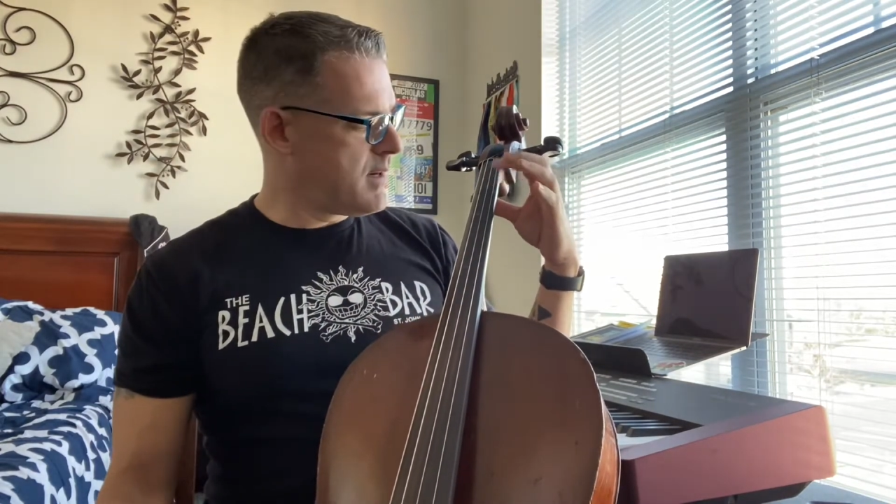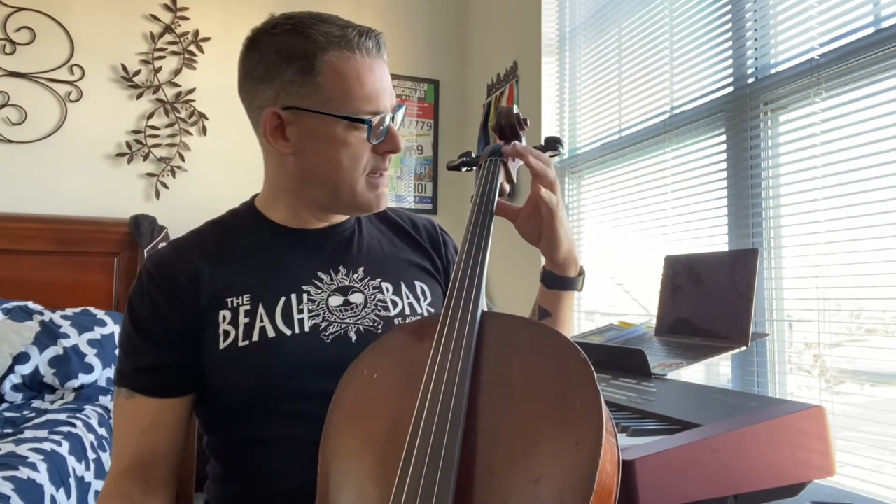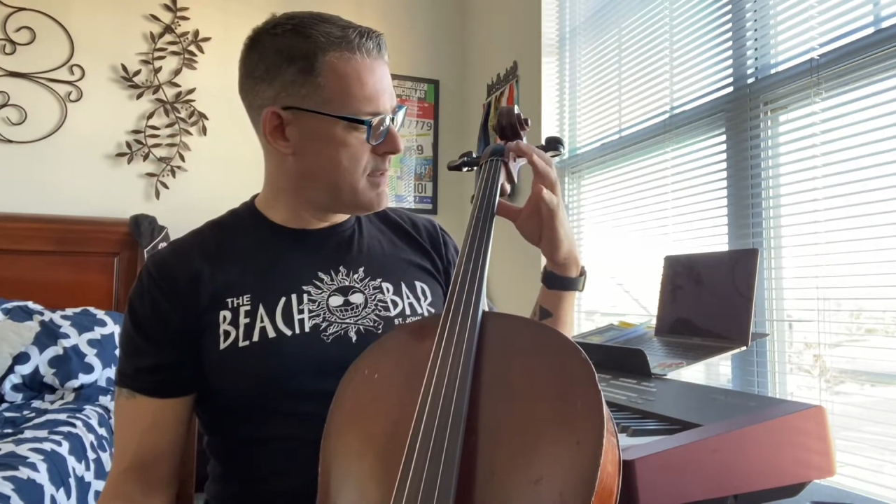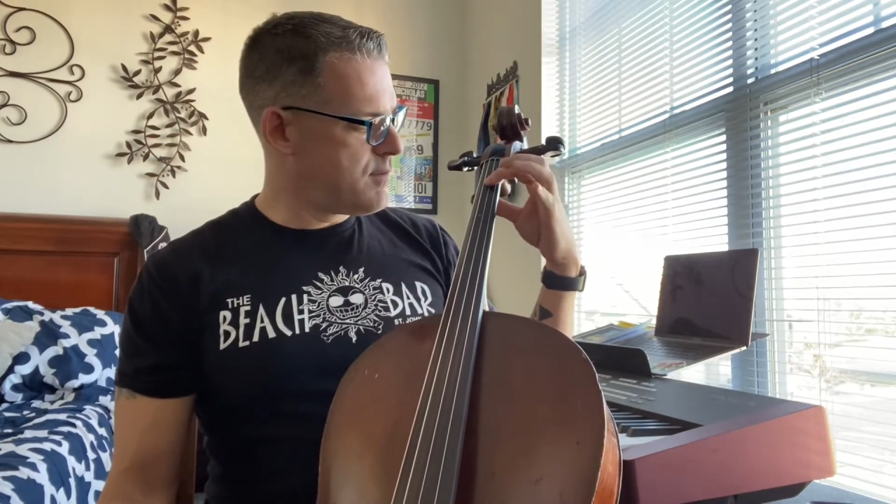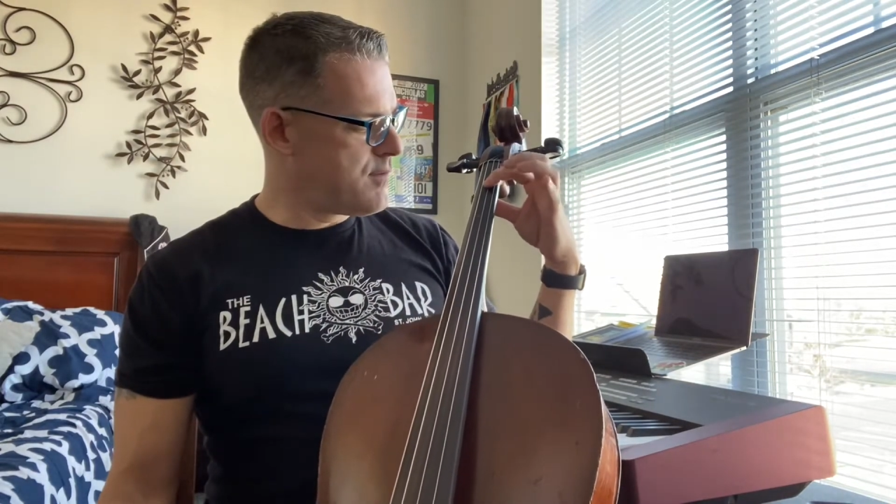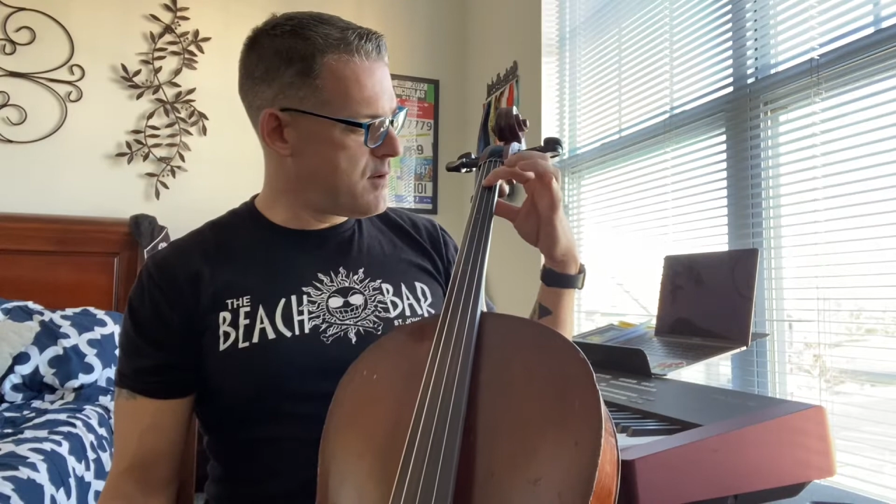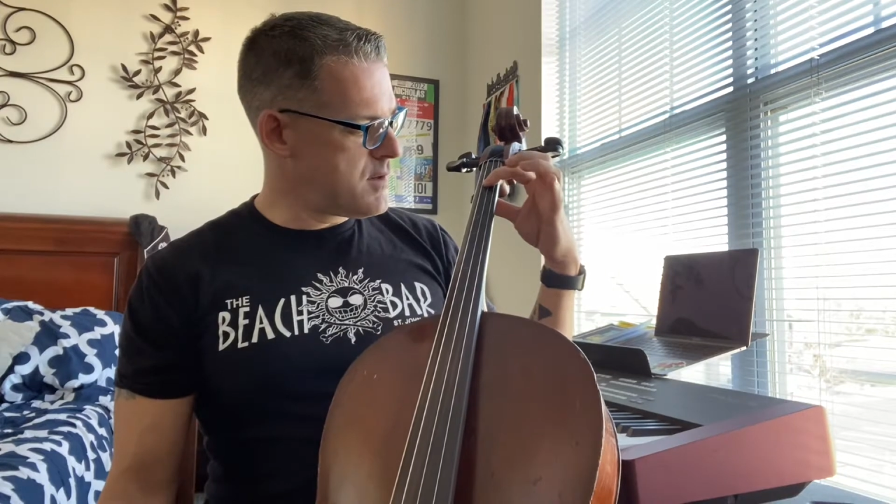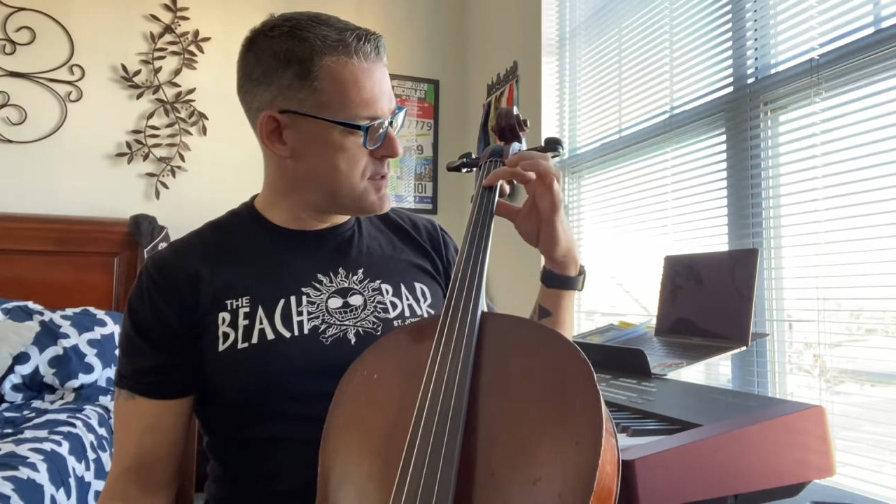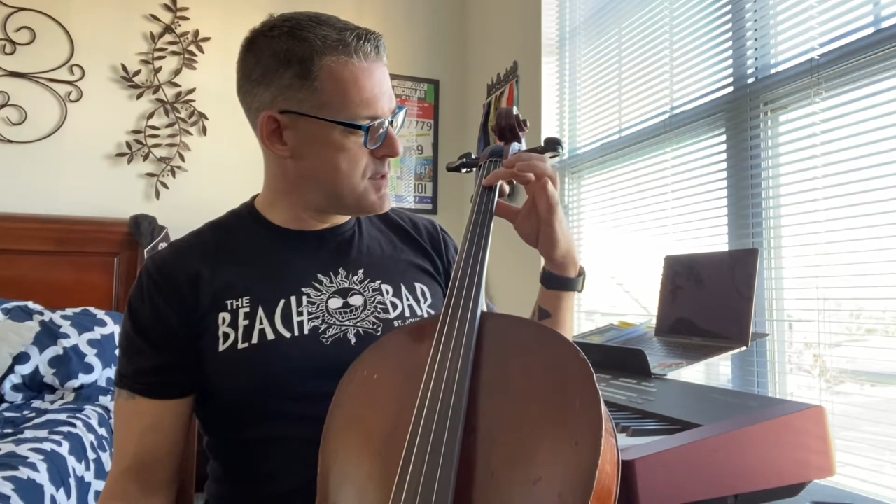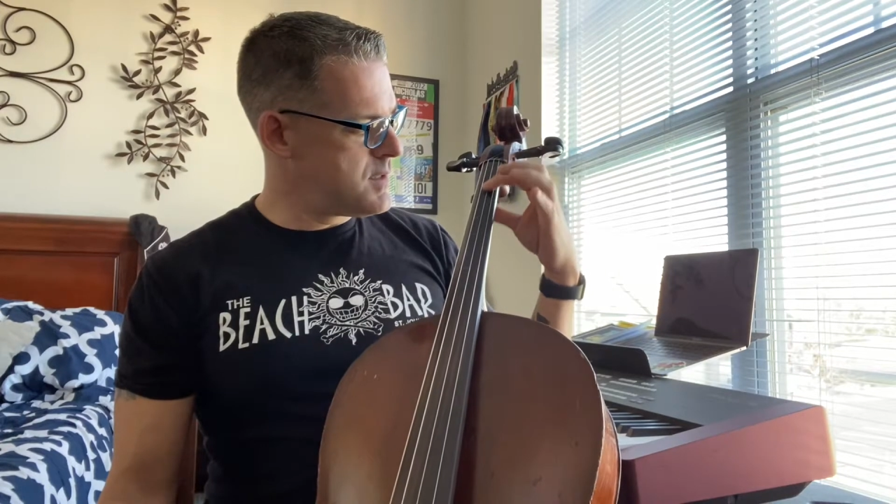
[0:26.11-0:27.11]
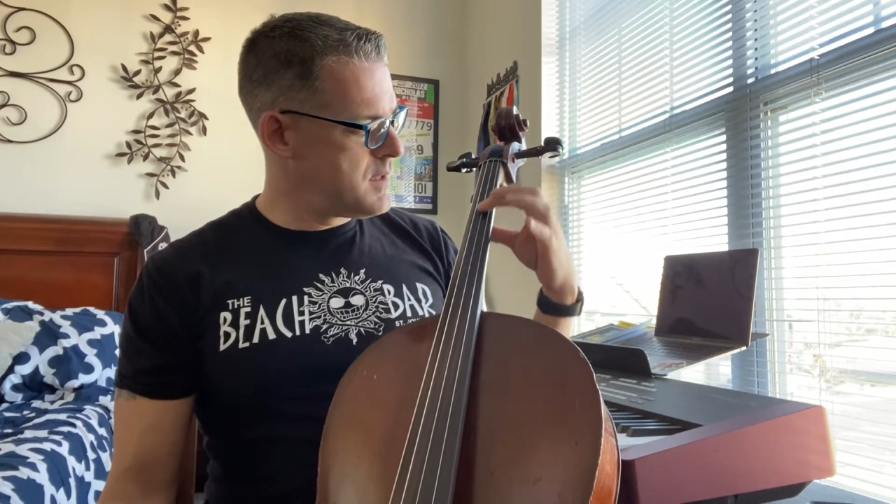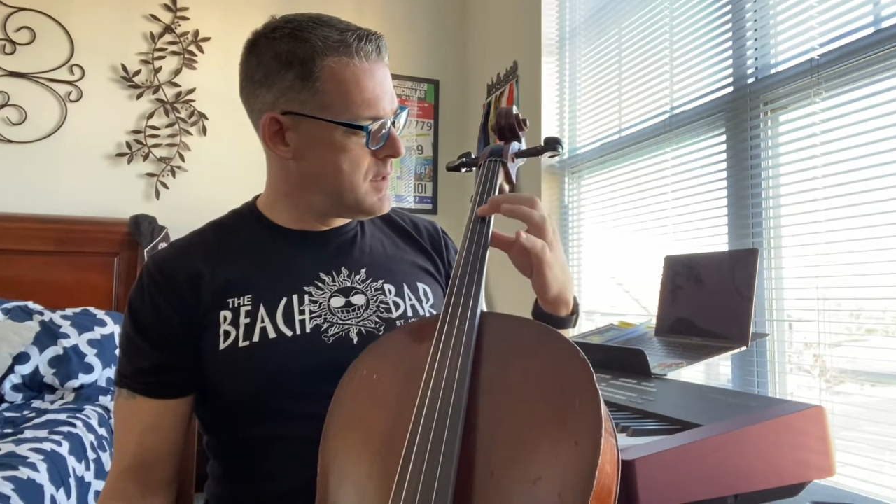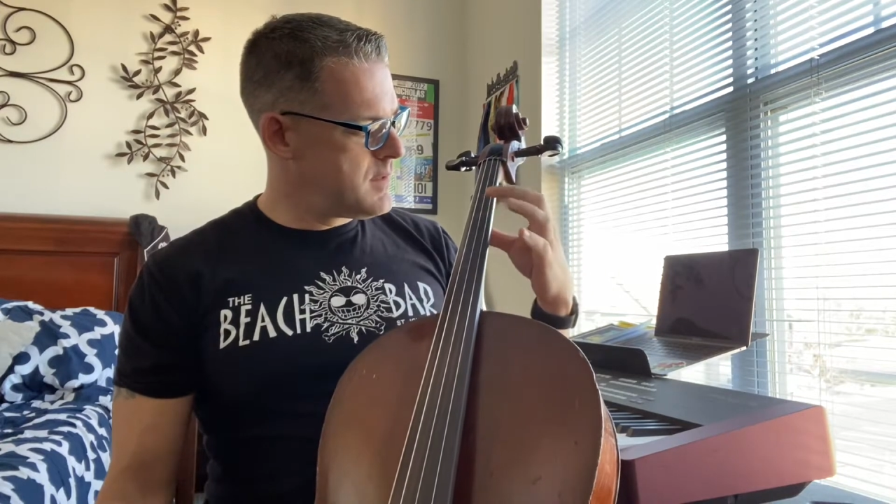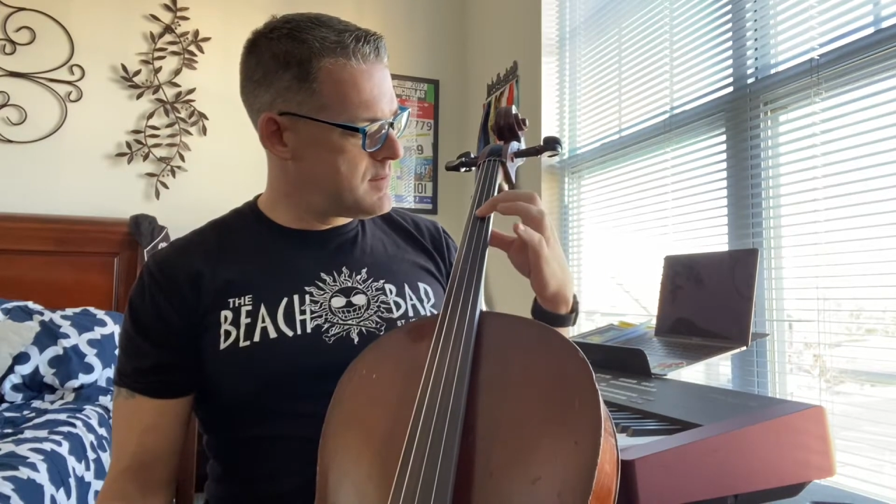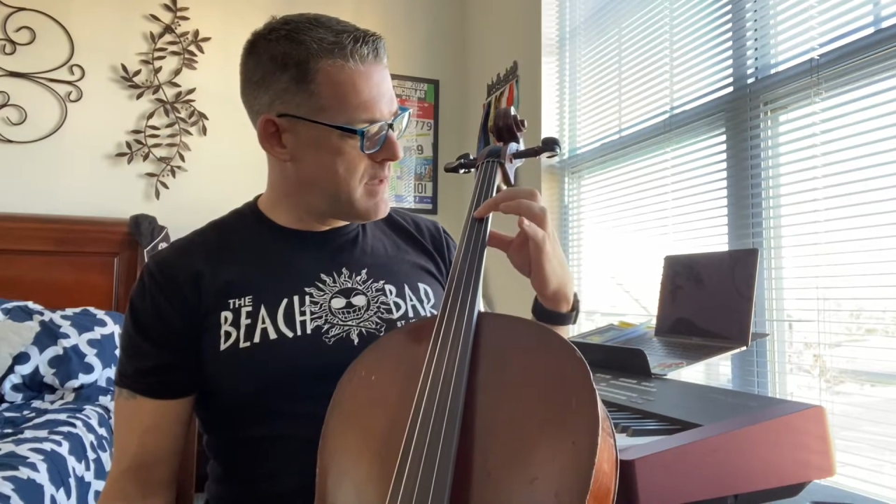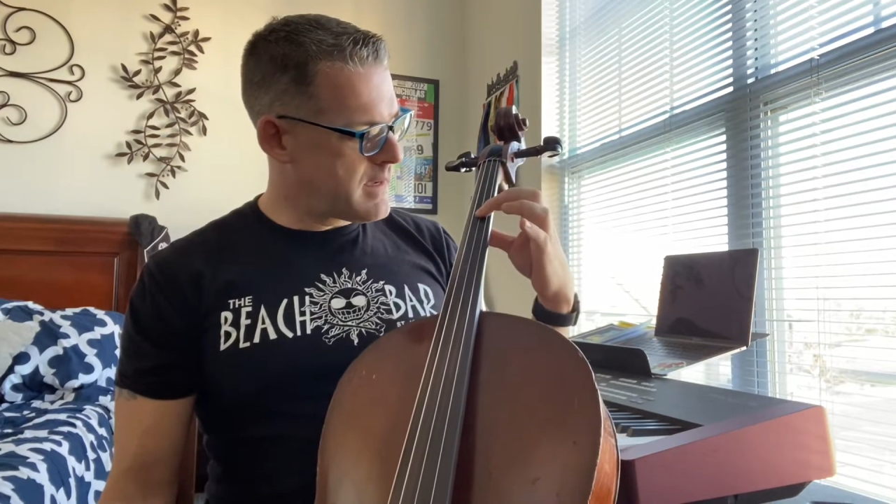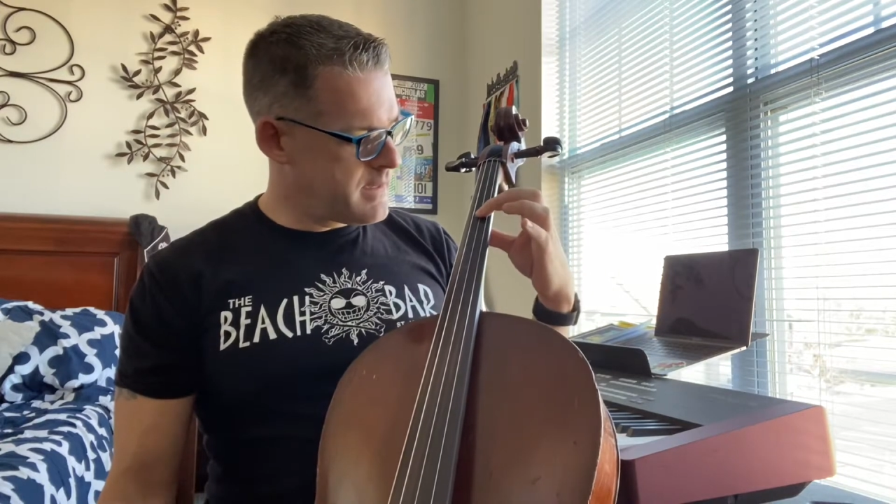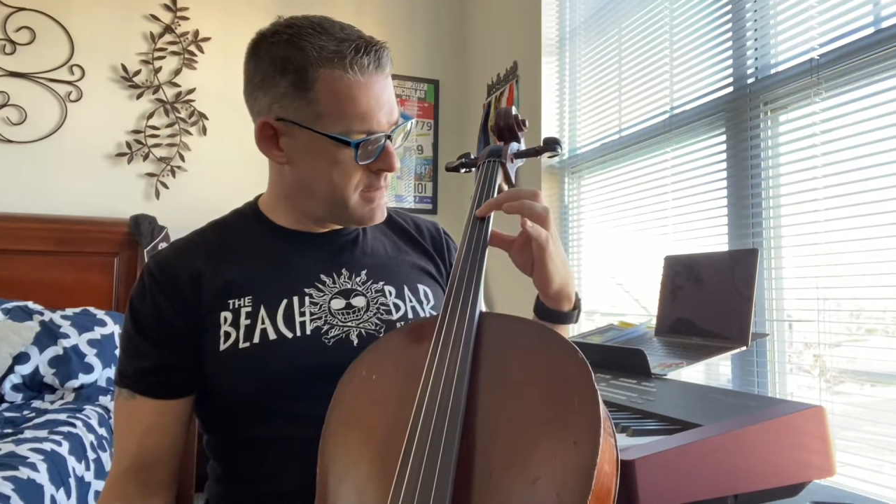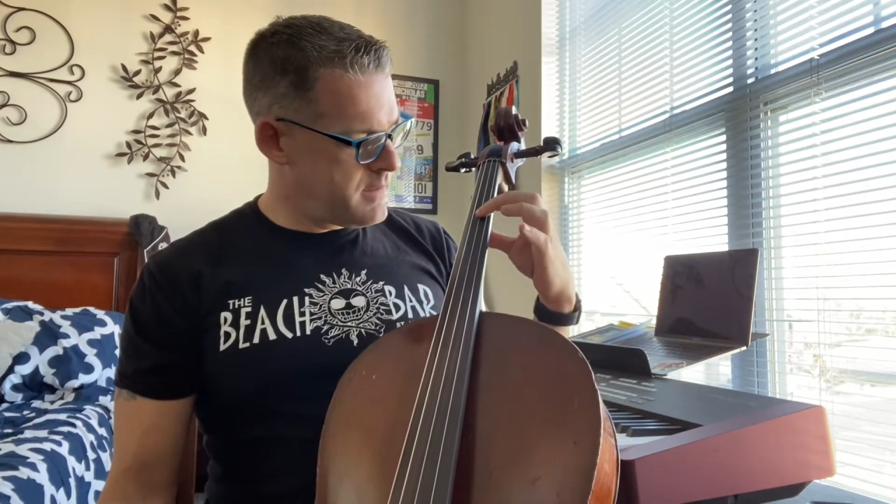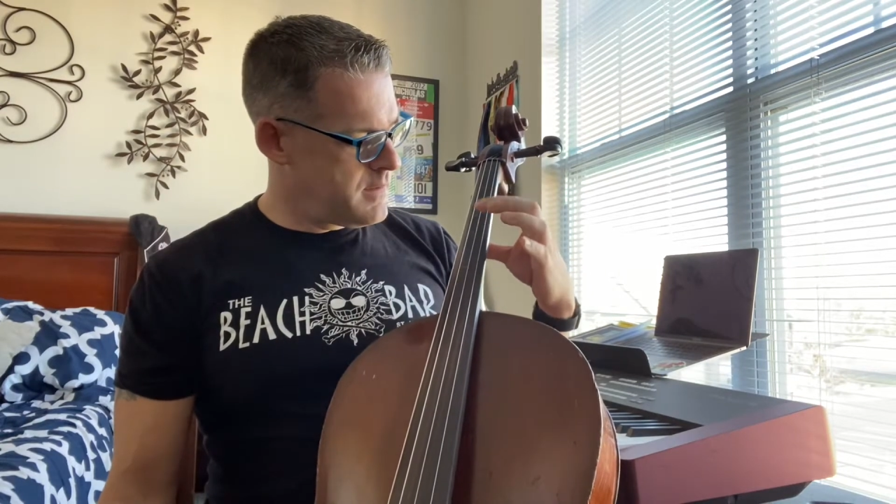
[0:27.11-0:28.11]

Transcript: I did first, second,